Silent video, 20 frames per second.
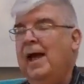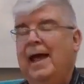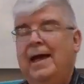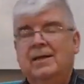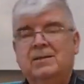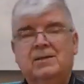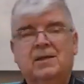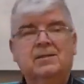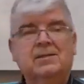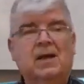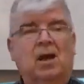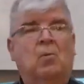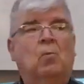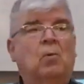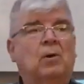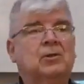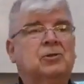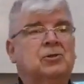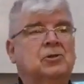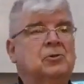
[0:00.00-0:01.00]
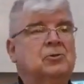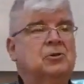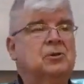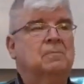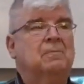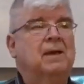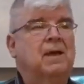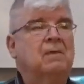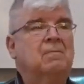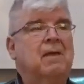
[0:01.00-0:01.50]
and says, I want you to
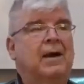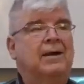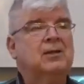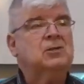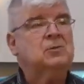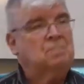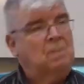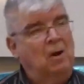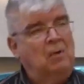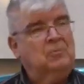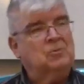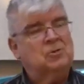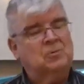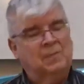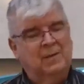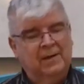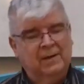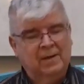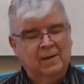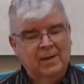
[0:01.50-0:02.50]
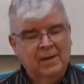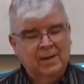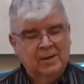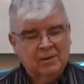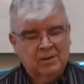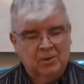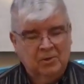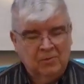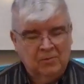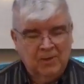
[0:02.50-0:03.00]
be my spokesman
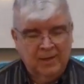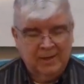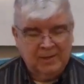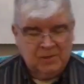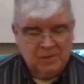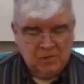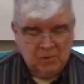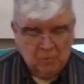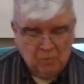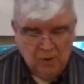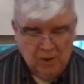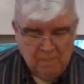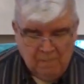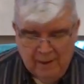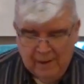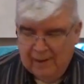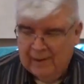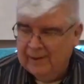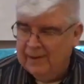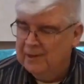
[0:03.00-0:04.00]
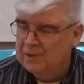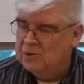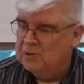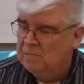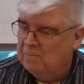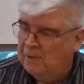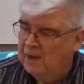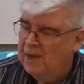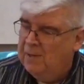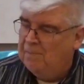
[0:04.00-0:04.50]
to this rebellious
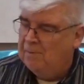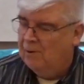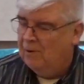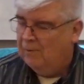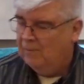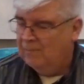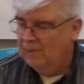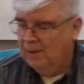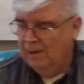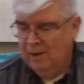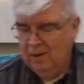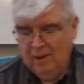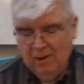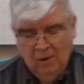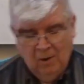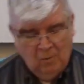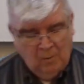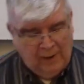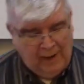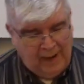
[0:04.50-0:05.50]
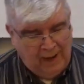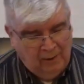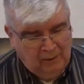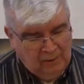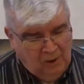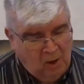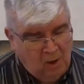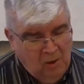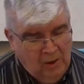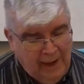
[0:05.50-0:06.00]
people. Well, how
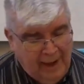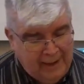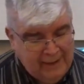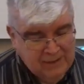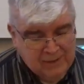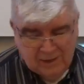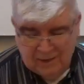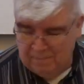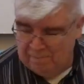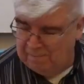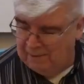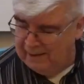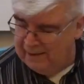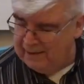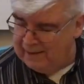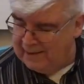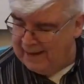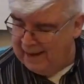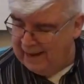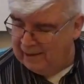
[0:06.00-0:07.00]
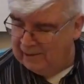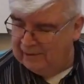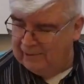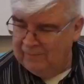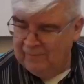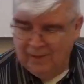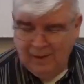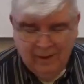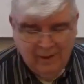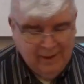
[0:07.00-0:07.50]
long has it been
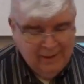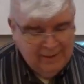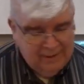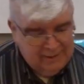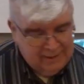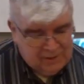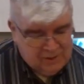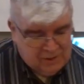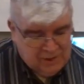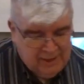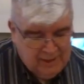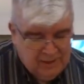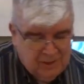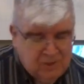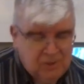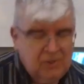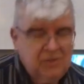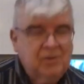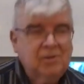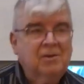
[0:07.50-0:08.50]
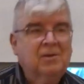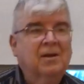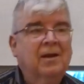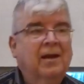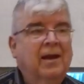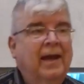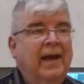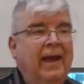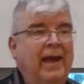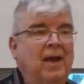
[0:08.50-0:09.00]
now since
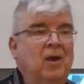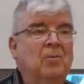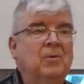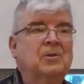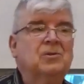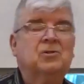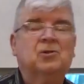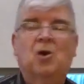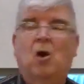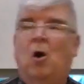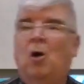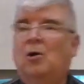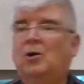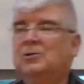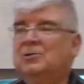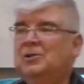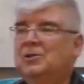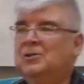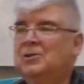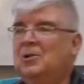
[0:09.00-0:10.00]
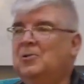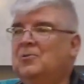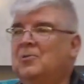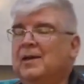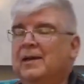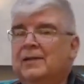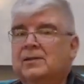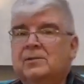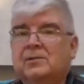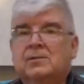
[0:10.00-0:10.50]
he was called to do
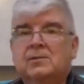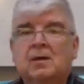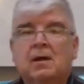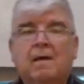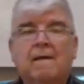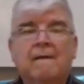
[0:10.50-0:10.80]
this?